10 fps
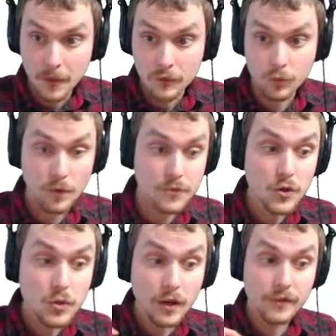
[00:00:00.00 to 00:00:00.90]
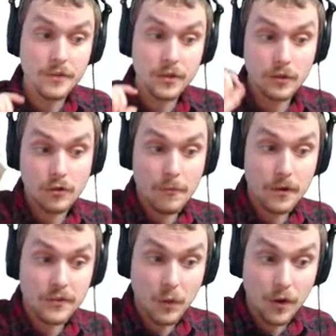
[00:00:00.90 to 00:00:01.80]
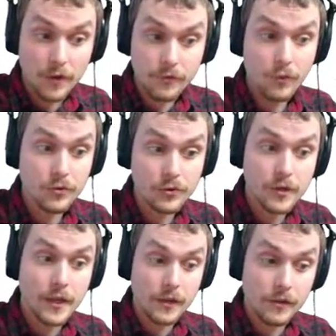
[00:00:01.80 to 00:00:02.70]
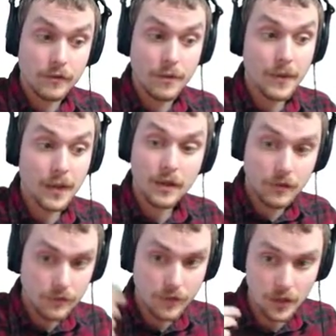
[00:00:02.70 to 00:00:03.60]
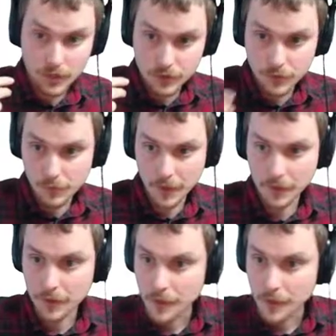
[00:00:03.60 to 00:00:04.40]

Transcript: So what I'm doing is I'm telling Dropbox I want a folder and it's zipping it and sending it to me.